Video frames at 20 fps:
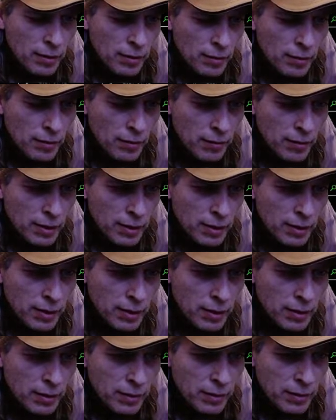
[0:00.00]

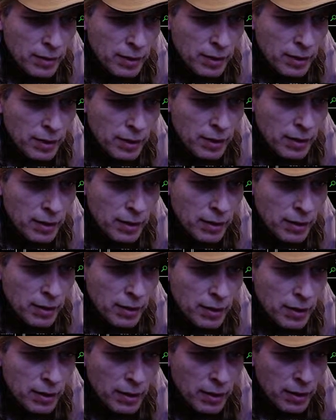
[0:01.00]
Where?
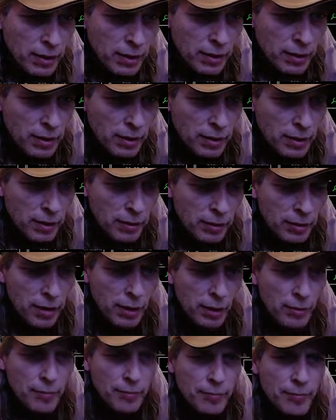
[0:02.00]
Here we go.